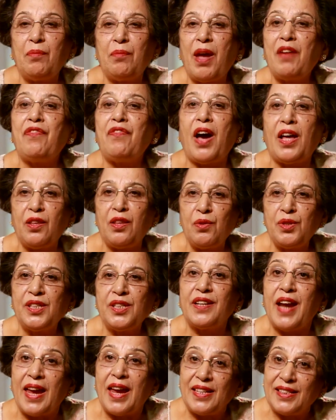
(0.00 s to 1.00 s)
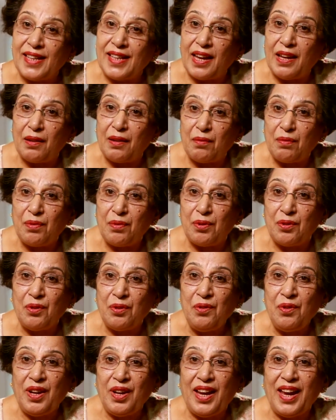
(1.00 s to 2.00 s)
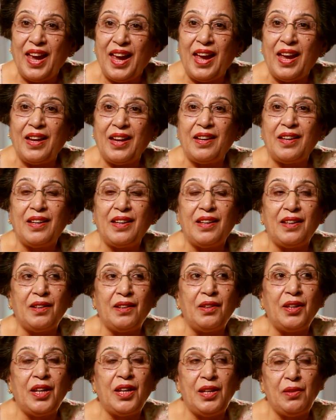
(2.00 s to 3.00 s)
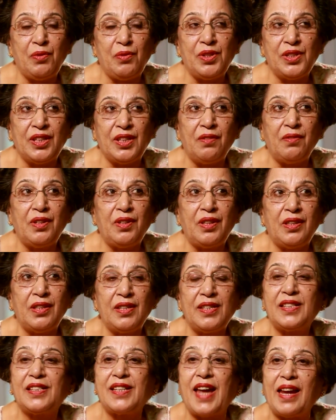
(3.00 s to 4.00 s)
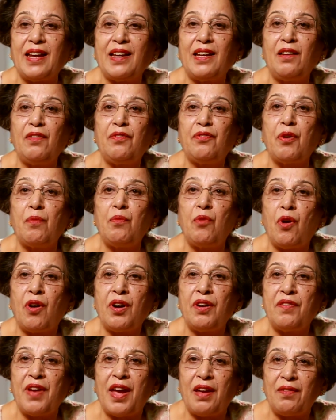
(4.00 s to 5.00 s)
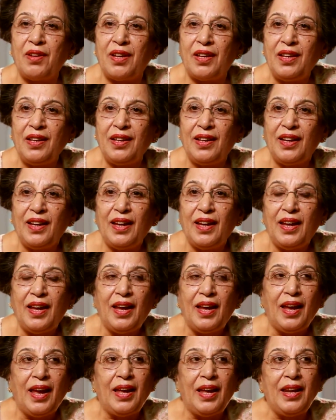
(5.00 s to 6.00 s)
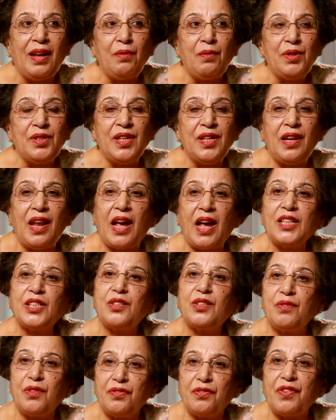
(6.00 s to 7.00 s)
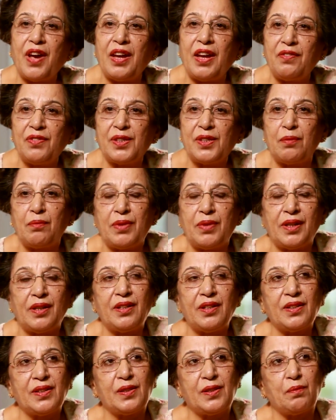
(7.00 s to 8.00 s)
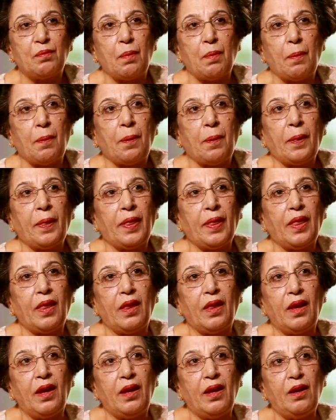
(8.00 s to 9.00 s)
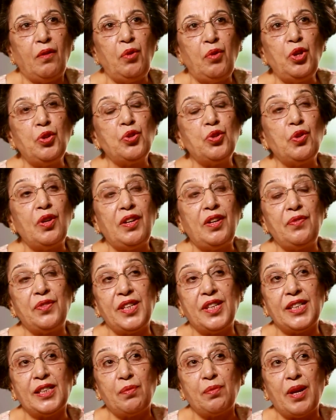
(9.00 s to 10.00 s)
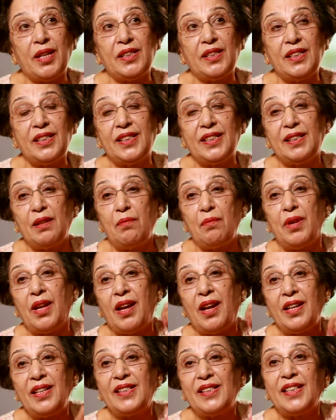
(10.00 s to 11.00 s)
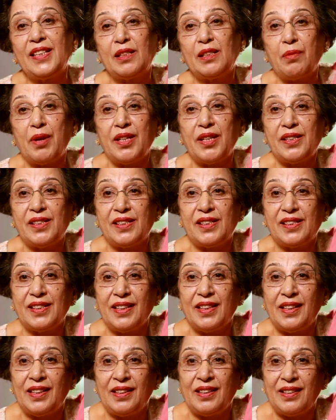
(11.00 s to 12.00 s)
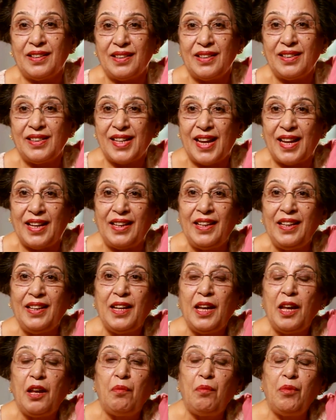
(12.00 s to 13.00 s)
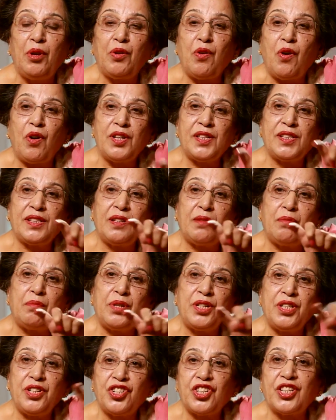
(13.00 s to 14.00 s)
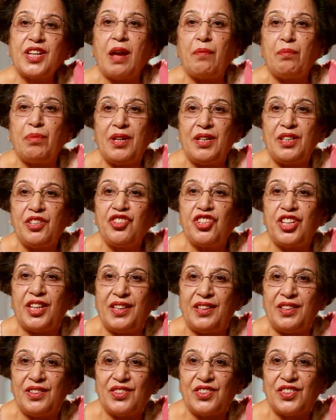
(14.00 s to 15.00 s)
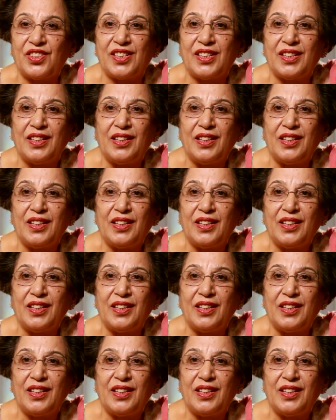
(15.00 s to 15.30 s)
My father was a Rai Sahib, and he was given this title from Lord Waverley, and I was the last of the 5 siblings. We used to live 6 months in Simla and 6 months in Delhi because the British capital changed.